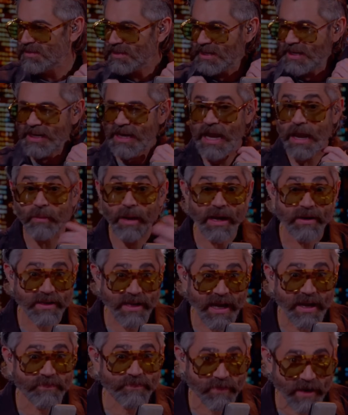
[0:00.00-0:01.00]
Yeah, how
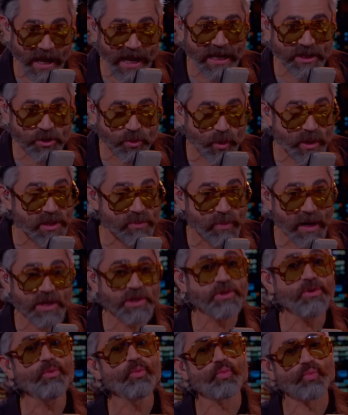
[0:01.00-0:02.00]
about for extra
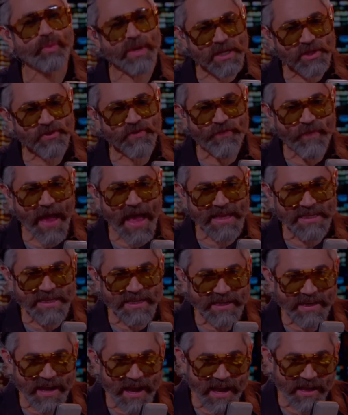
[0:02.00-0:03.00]
special Rich
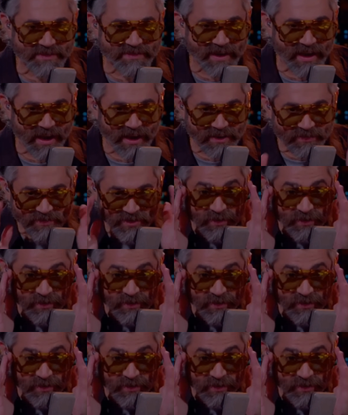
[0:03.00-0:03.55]
Bassett content?